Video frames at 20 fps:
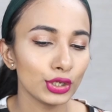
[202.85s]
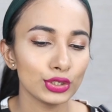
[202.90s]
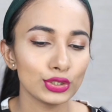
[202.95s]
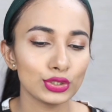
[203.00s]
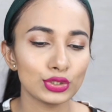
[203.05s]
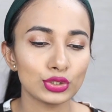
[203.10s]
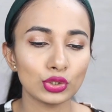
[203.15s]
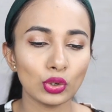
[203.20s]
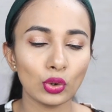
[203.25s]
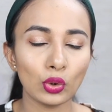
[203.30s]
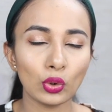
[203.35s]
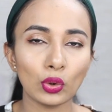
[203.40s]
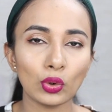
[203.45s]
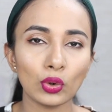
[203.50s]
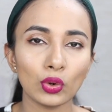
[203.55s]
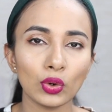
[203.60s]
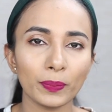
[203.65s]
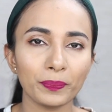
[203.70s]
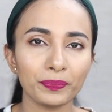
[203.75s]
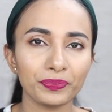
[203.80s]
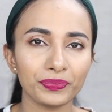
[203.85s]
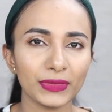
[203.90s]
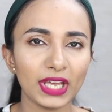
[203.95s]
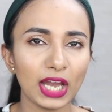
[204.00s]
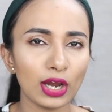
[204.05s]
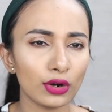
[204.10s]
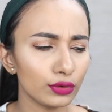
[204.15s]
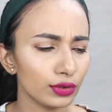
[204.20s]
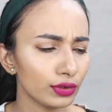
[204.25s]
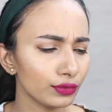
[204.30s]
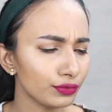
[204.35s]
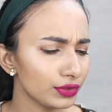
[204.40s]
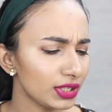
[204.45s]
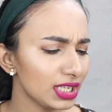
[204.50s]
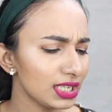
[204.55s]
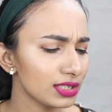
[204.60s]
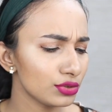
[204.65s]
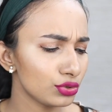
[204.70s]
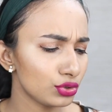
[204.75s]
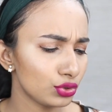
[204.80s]
So out of
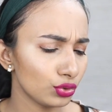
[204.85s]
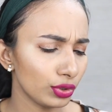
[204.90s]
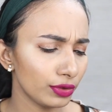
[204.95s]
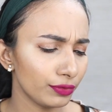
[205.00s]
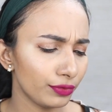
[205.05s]
these two,